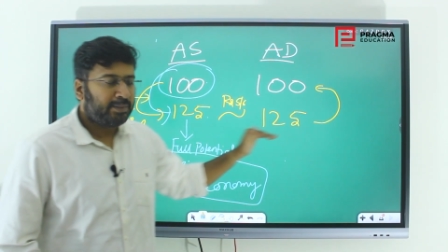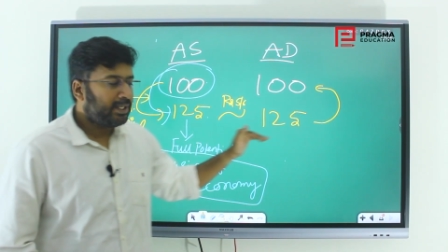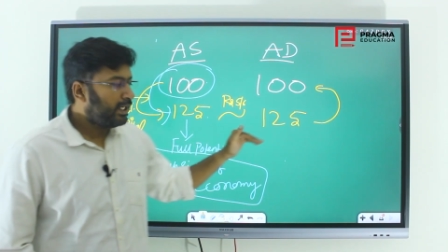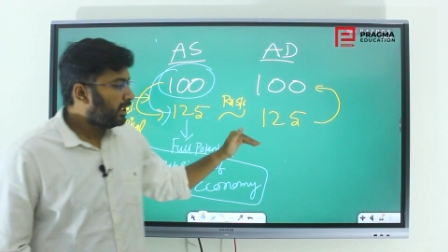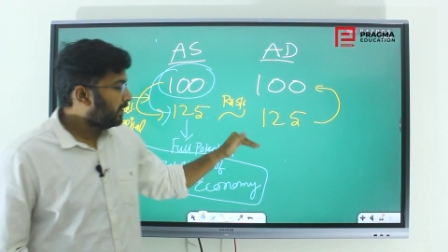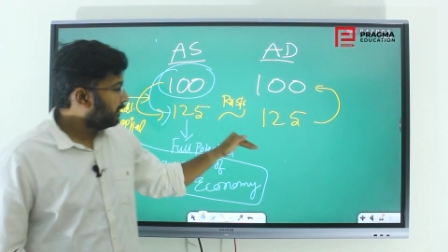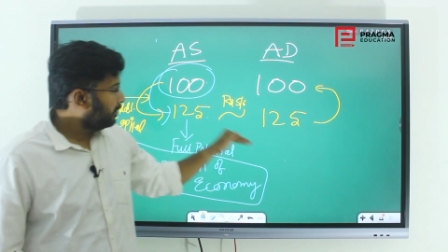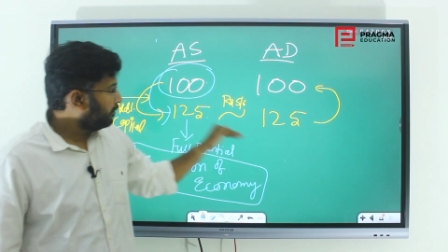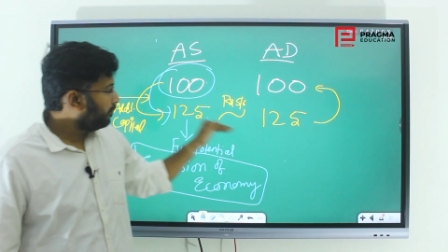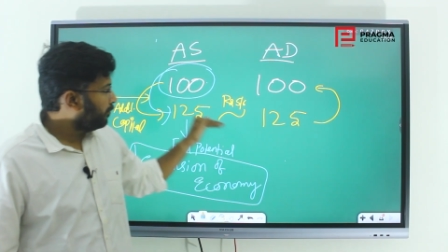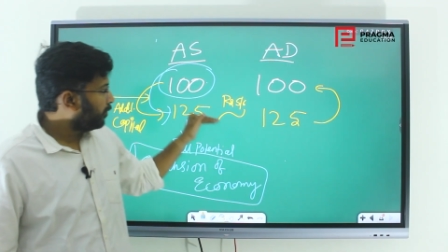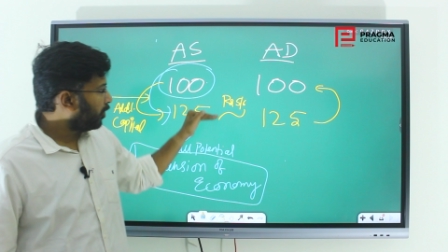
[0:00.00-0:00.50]

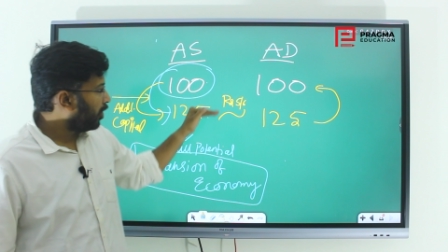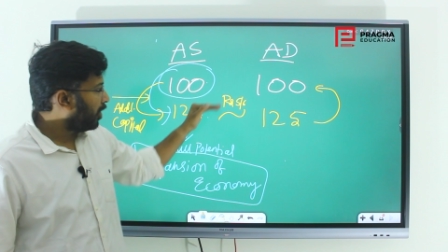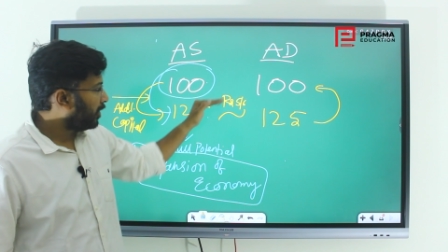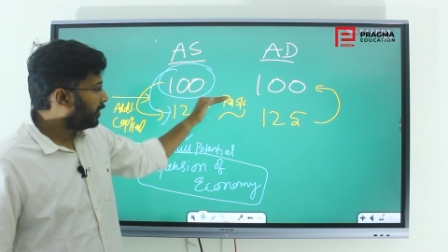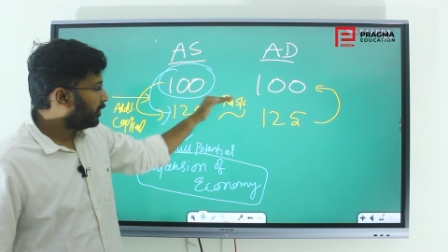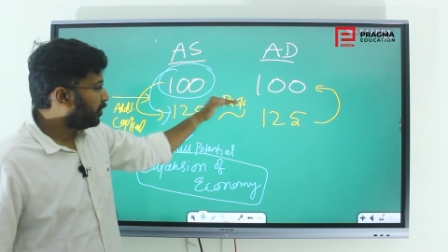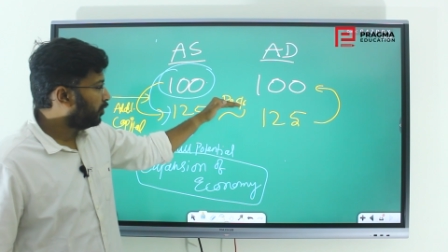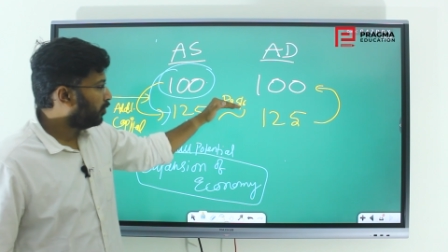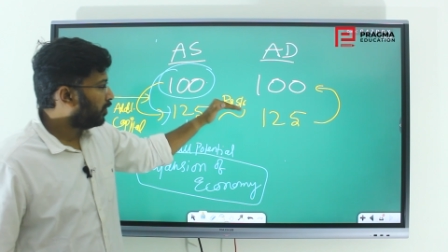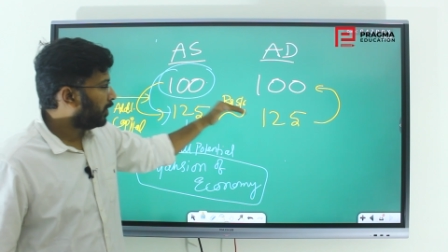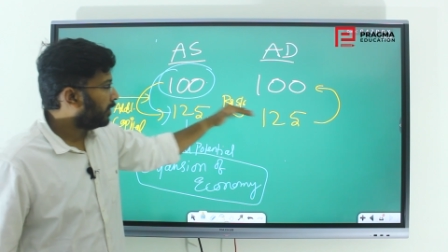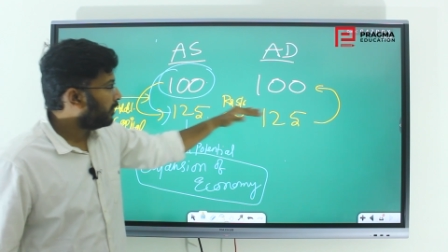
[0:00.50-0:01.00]
be
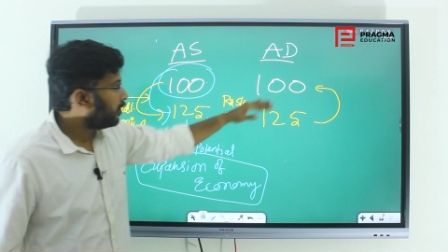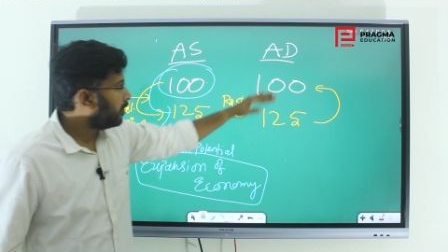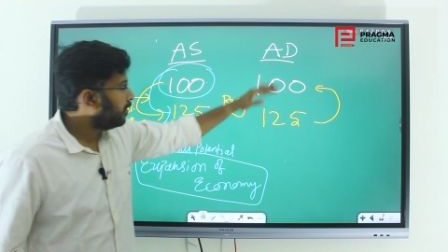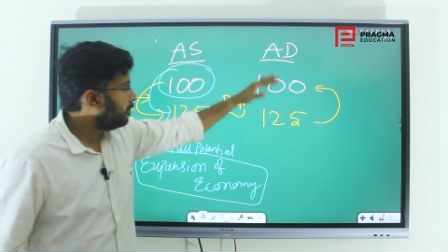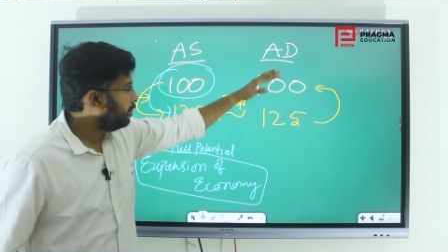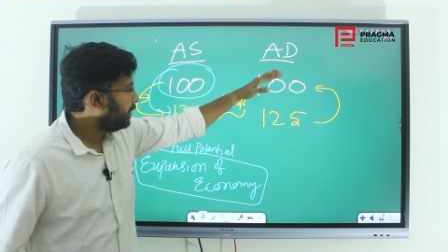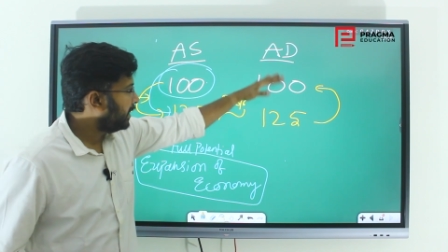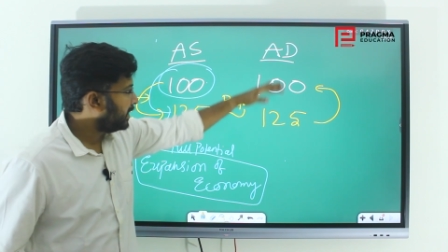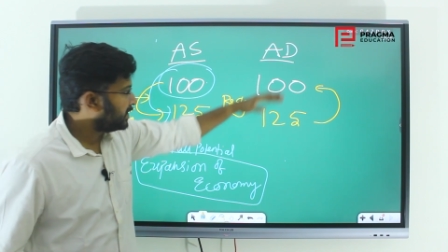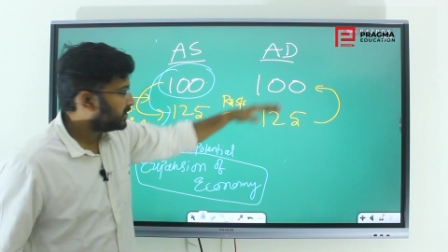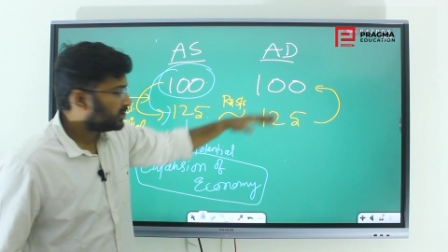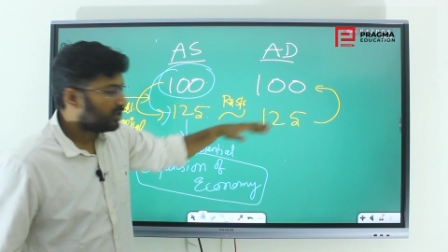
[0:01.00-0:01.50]
brought to control
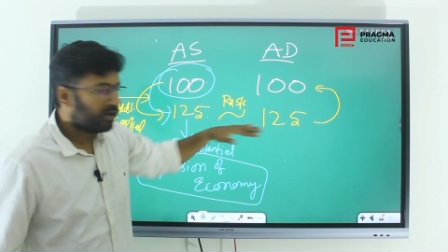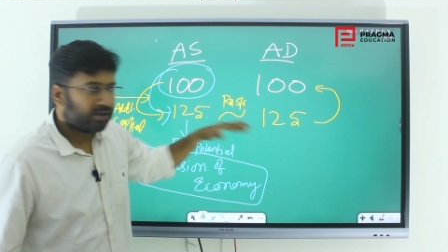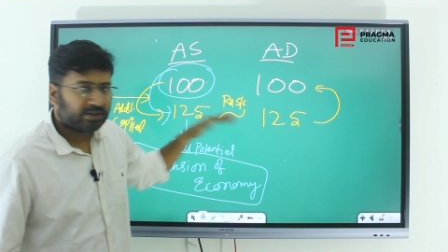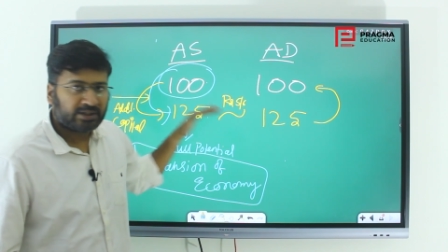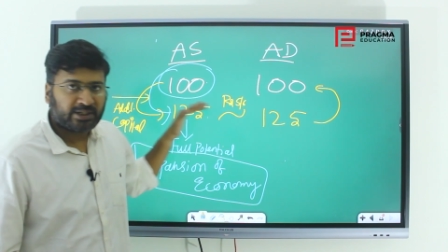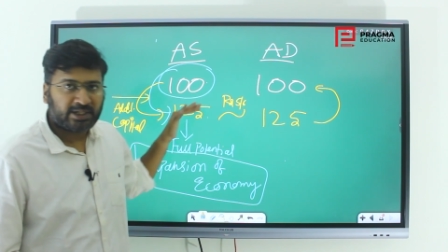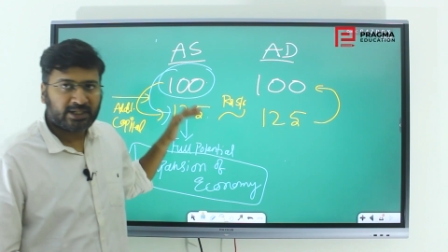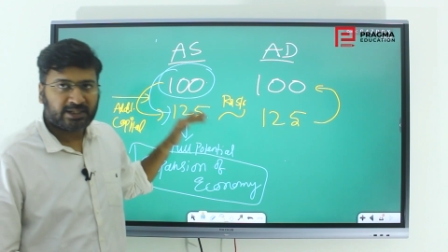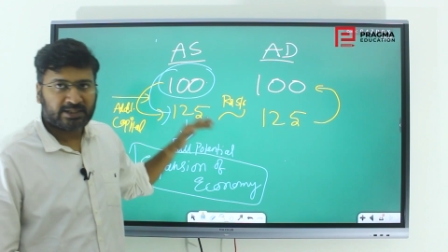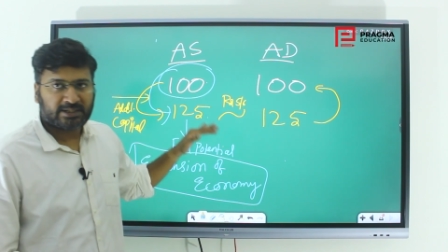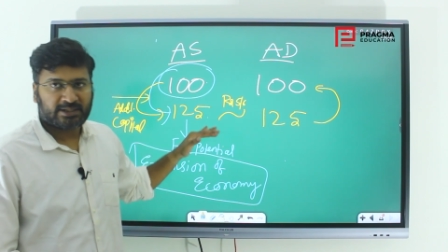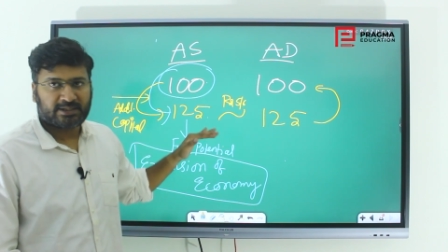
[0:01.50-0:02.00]
based on
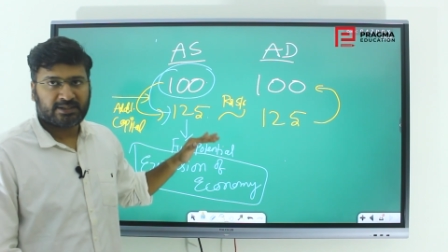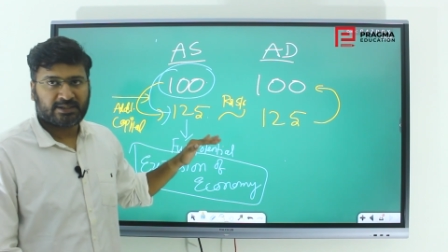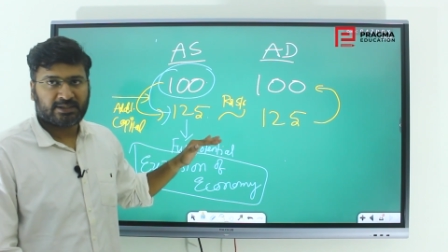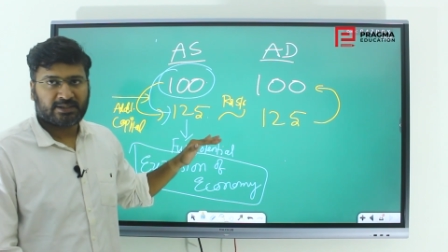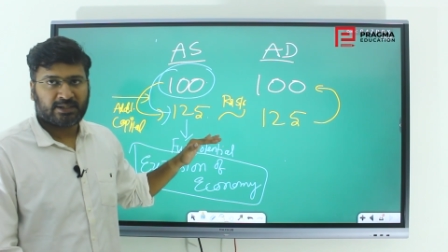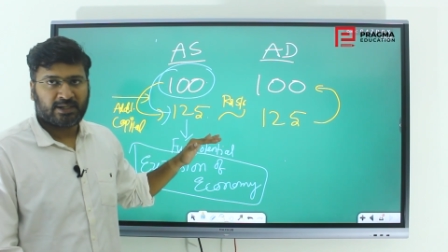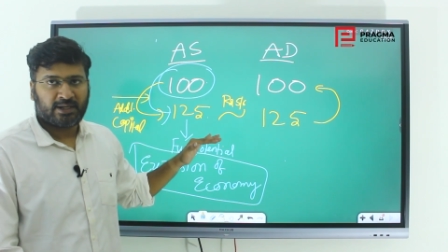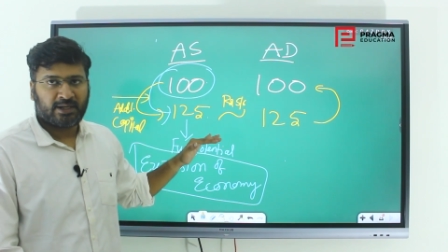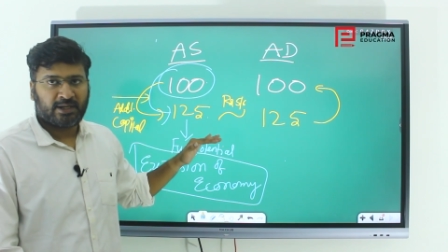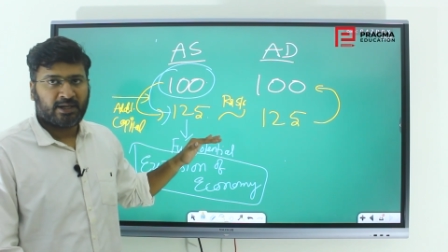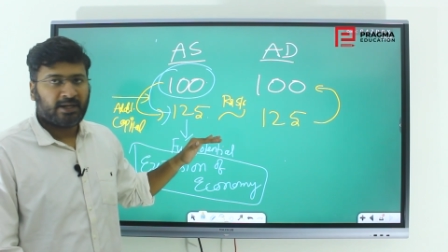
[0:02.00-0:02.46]
this.